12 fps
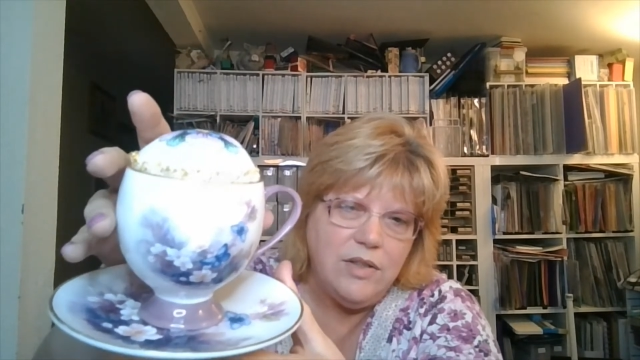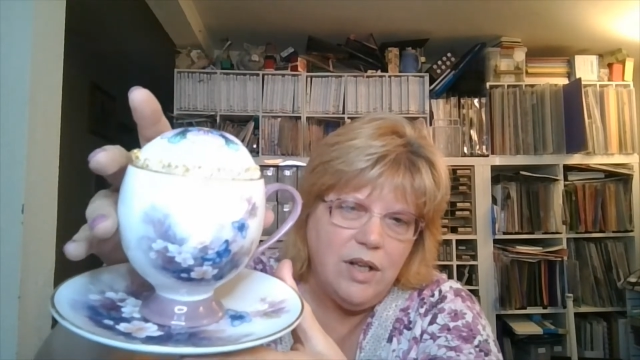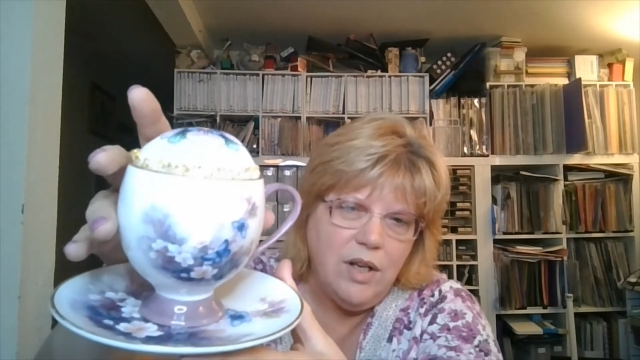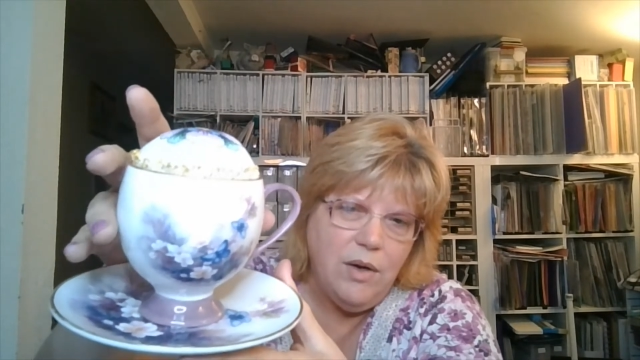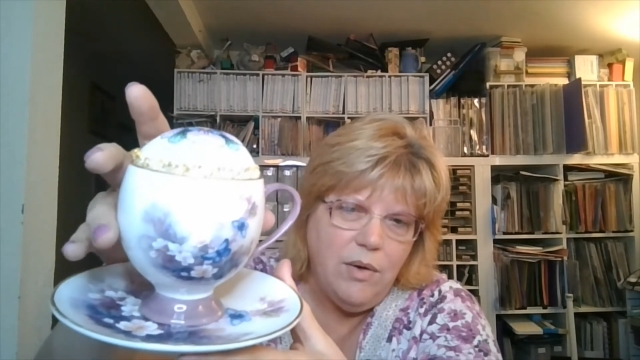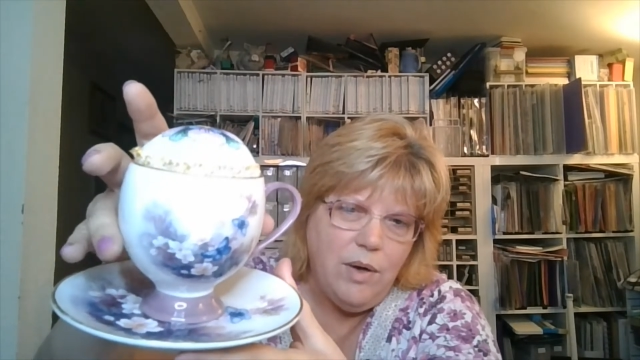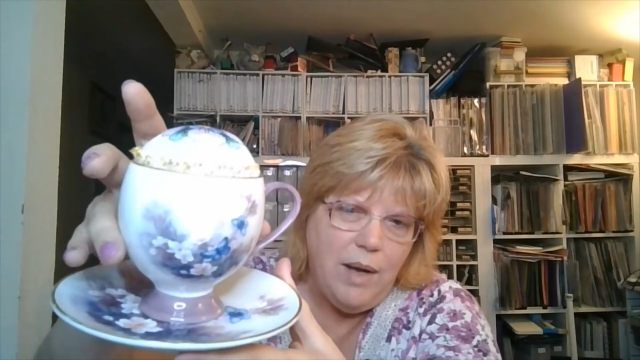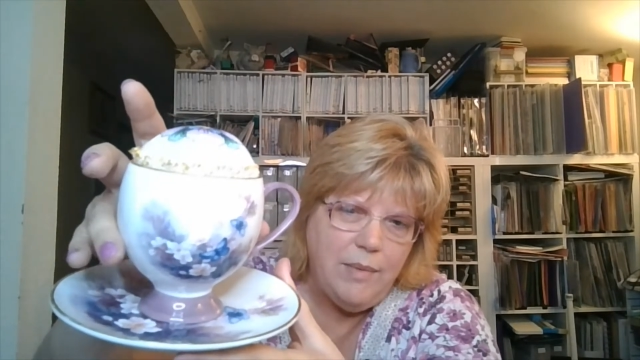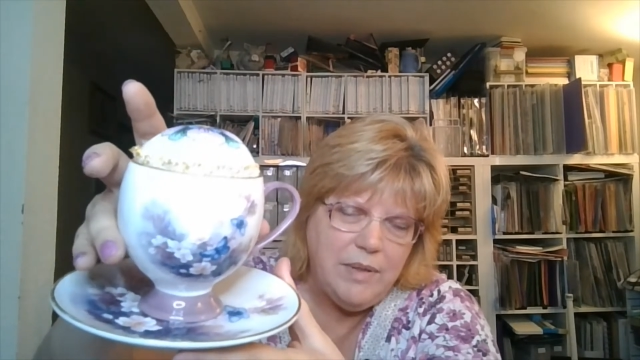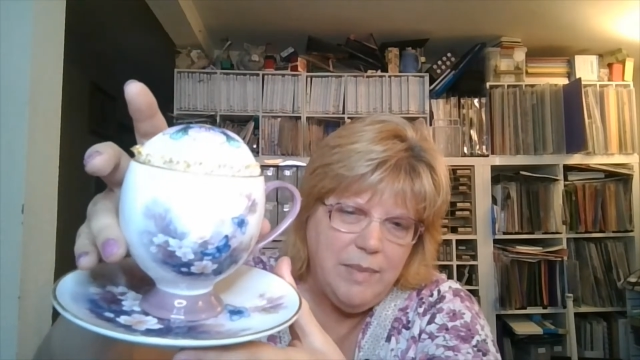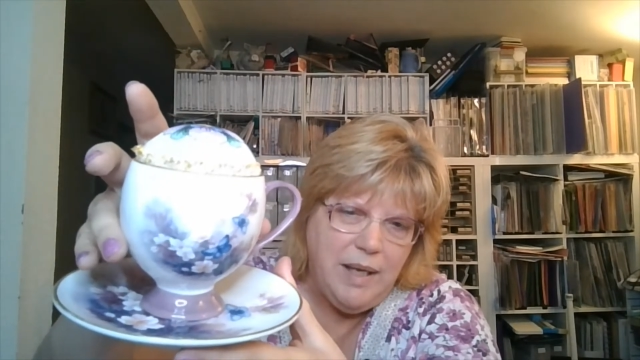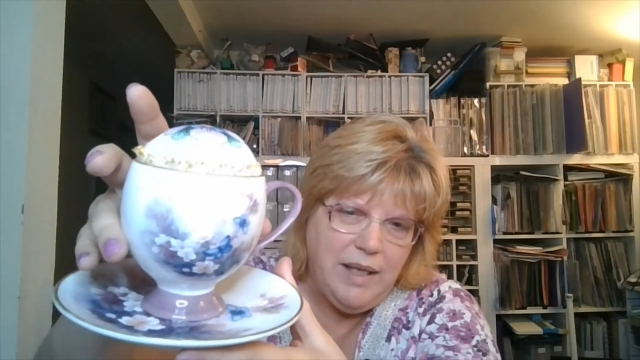ago, I
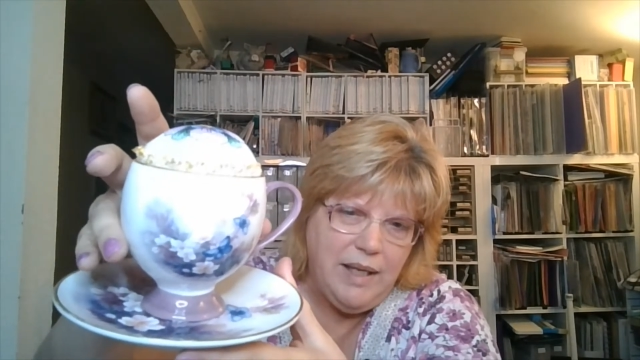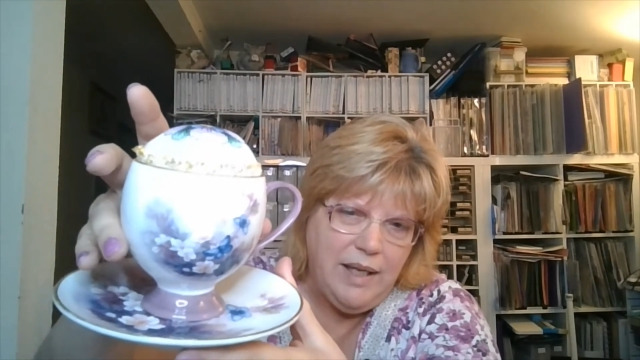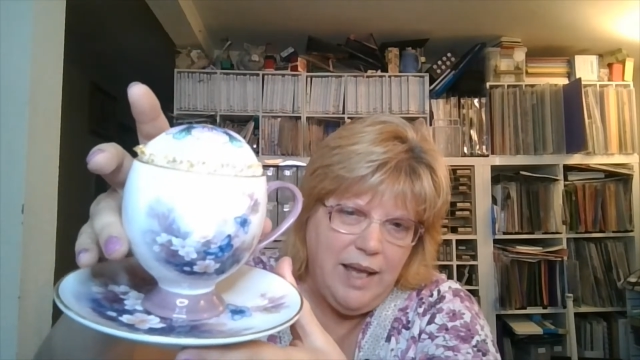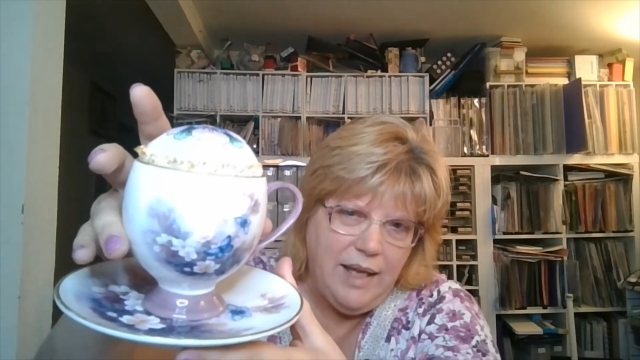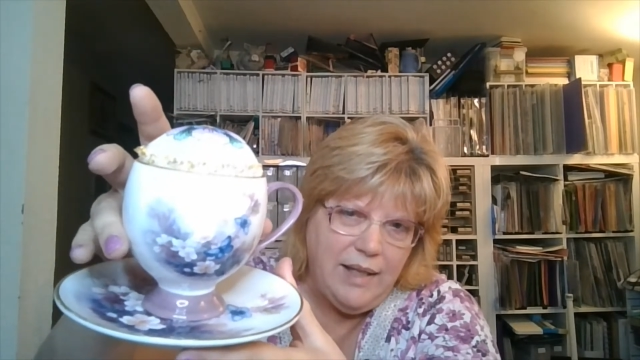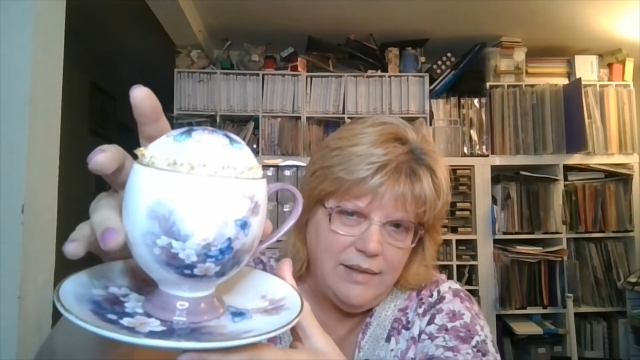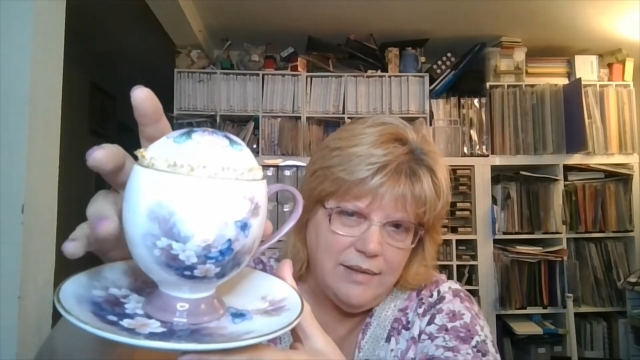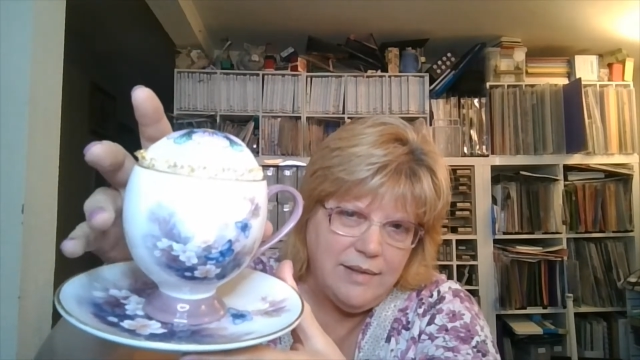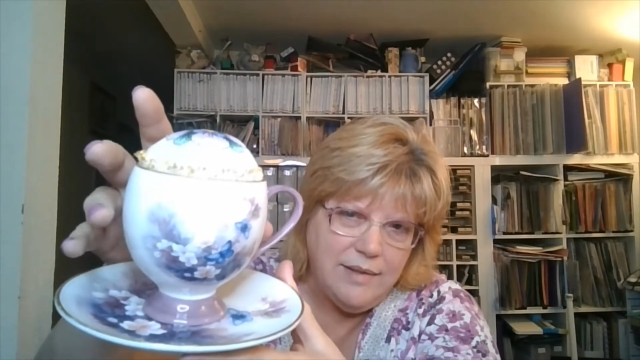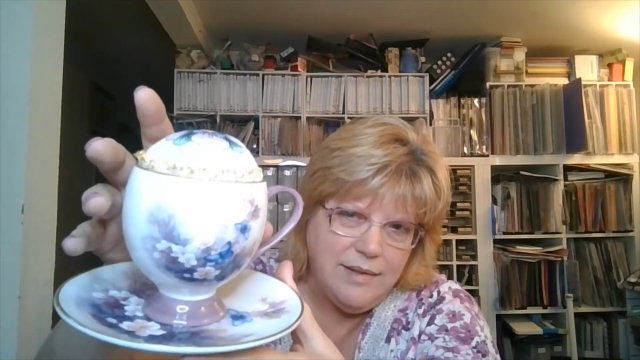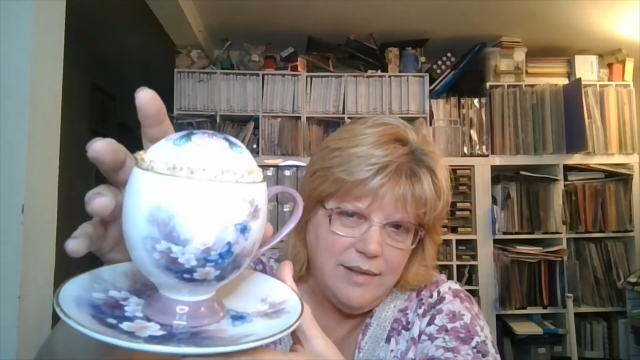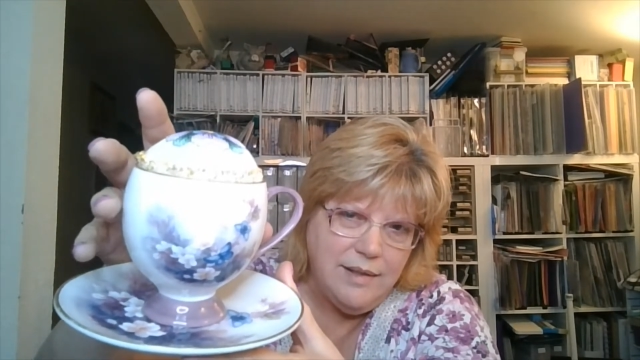was making
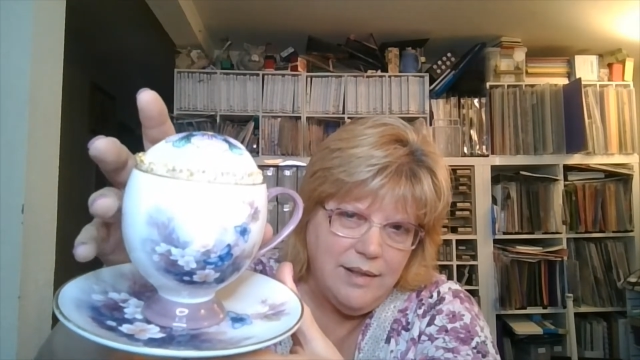candles,